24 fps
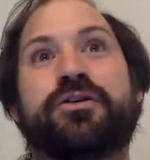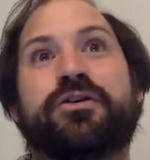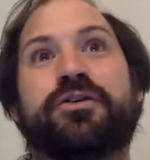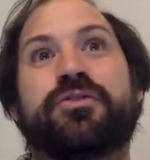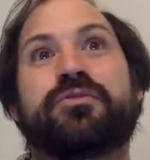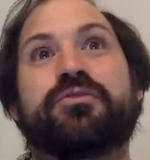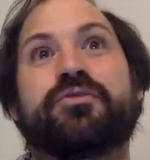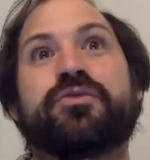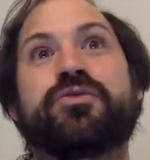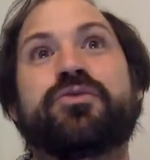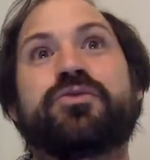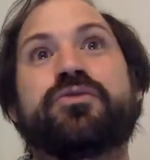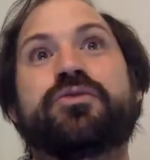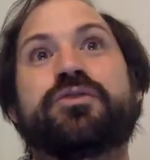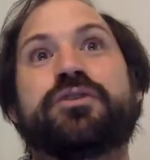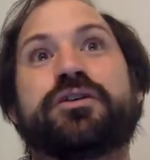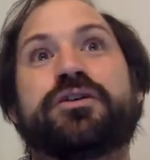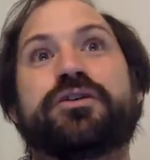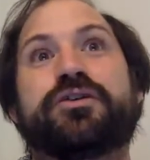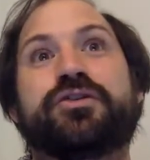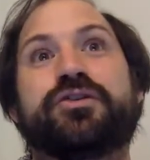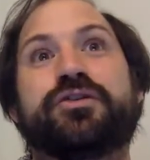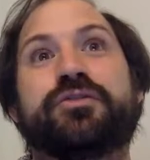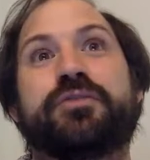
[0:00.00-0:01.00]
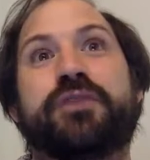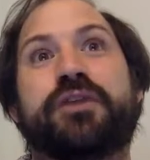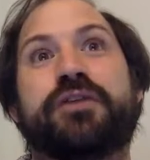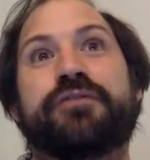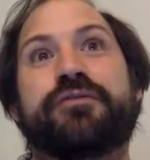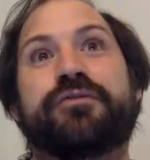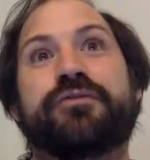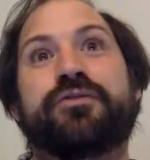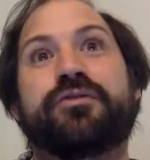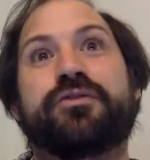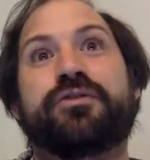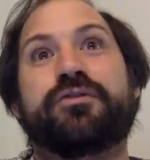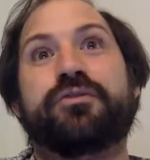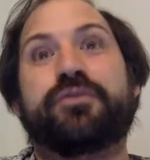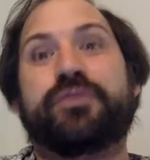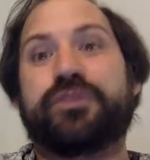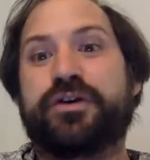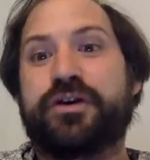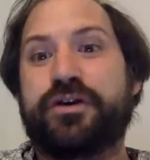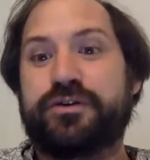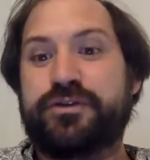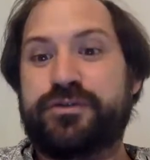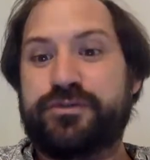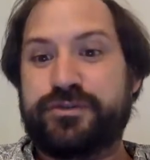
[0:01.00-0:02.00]
through a 2x4
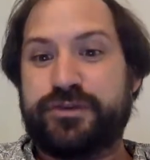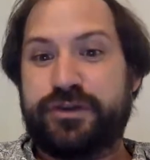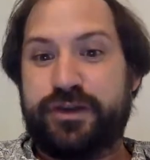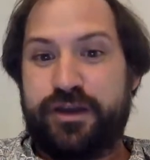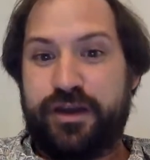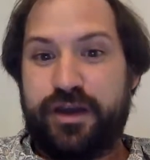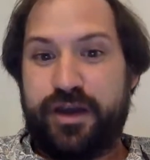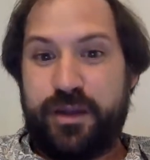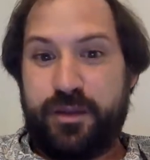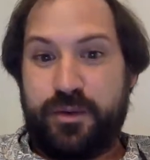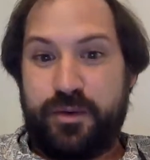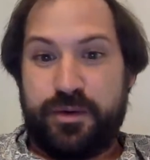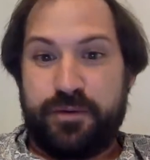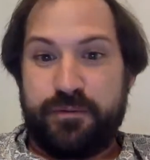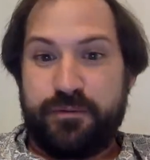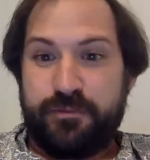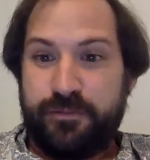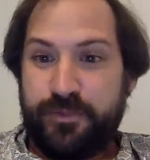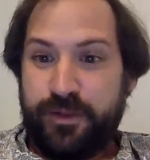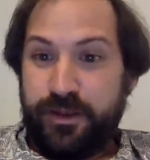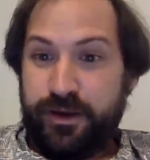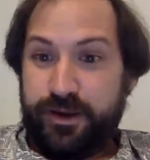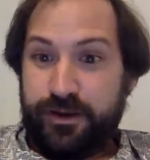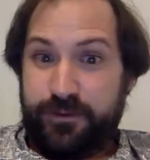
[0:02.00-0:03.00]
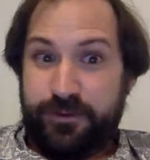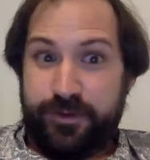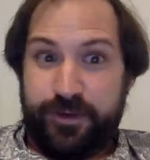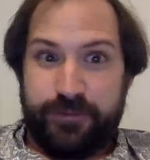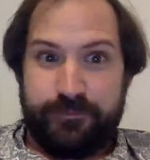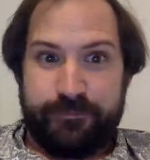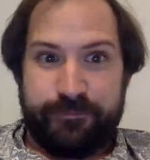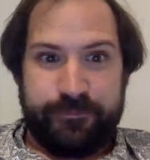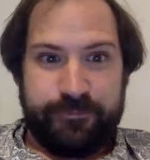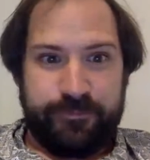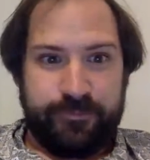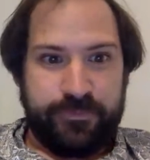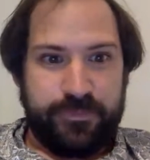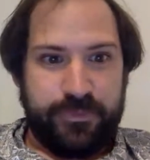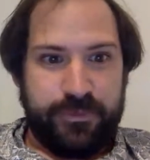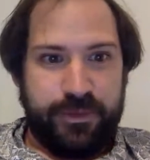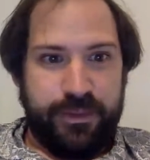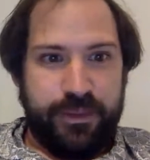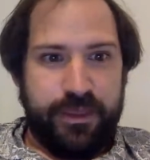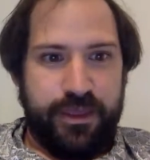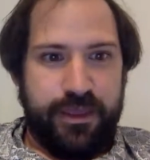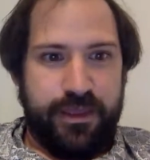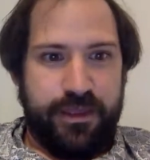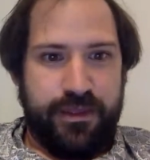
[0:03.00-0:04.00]
without using a hammer. Anyway,
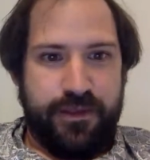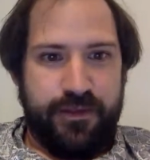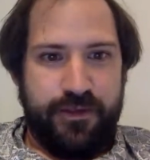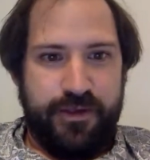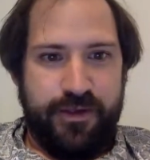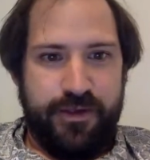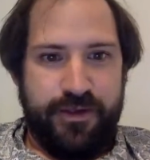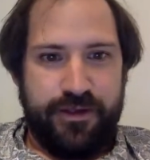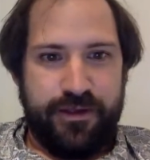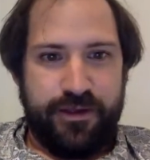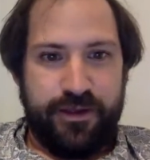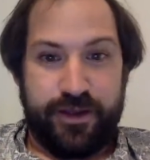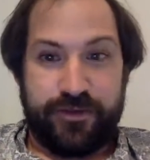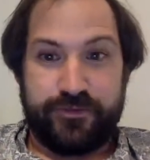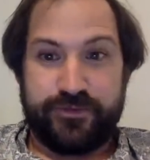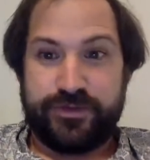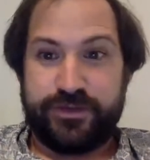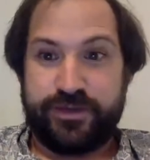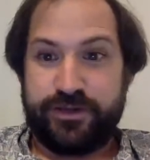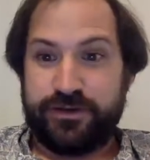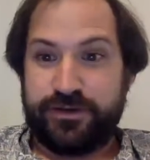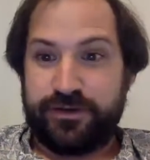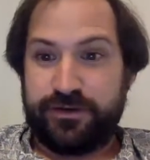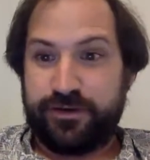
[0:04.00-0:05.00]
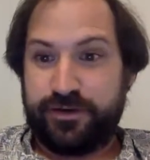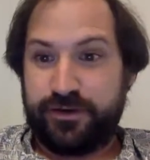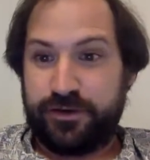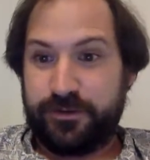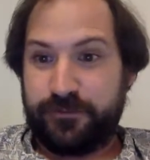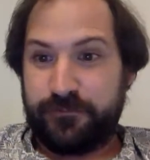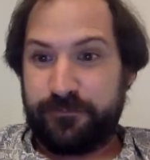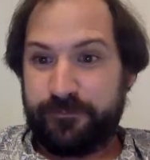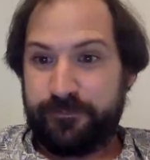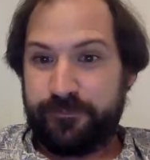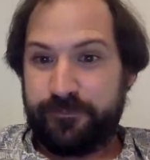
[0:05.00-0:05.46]
I've seen it done.